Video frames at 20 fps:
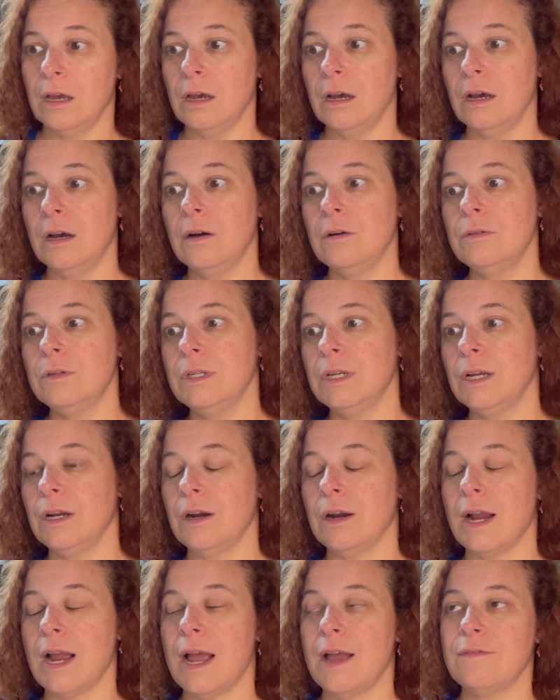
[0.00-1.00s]
oh
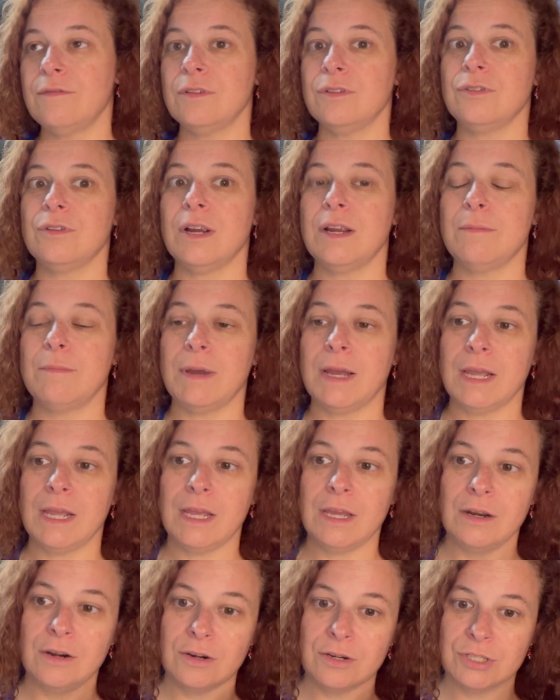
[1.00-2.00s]
dear, I have to drink my
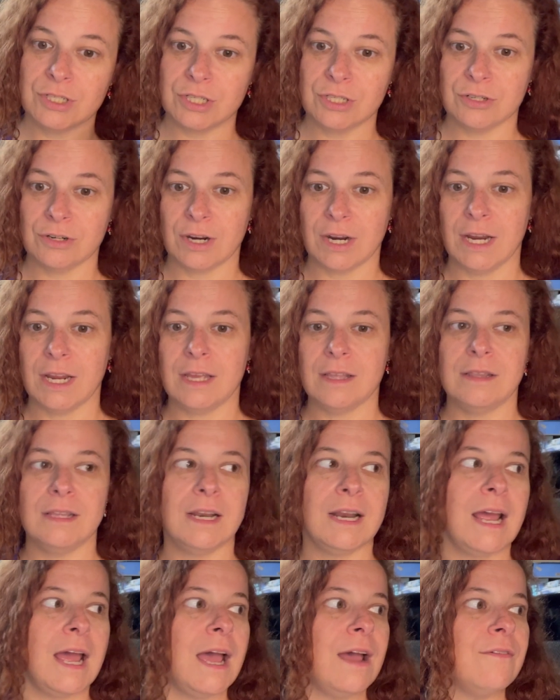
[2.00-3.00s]
energy drink and
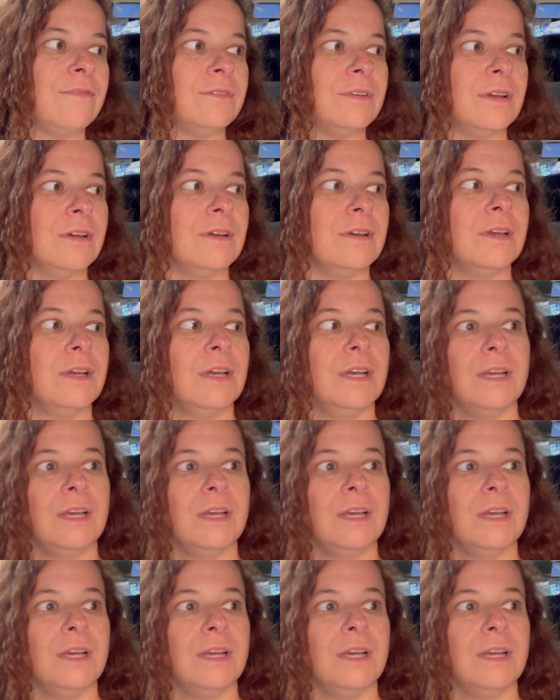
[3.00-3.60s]
then I have to,